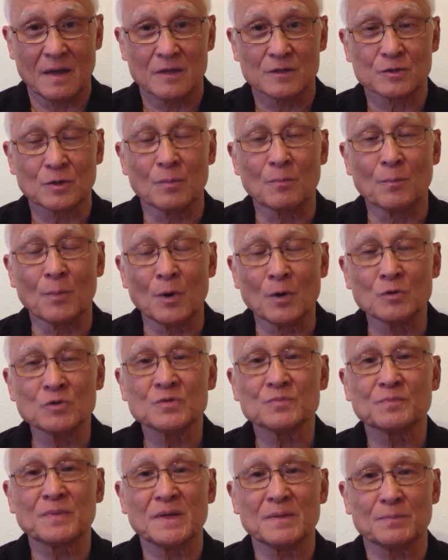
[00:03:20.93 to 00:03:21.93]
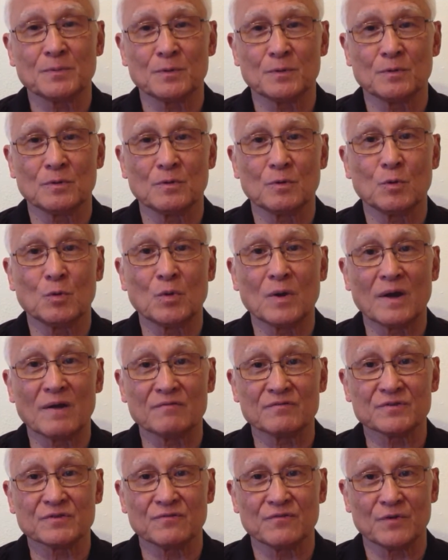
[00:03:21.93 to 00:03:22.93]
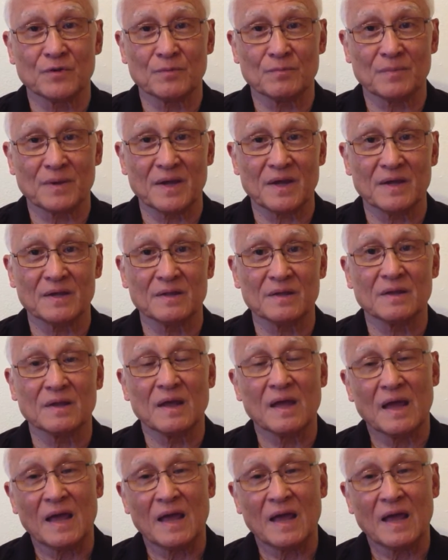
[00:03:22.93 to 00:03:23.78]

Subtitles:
So most people who have severe pain,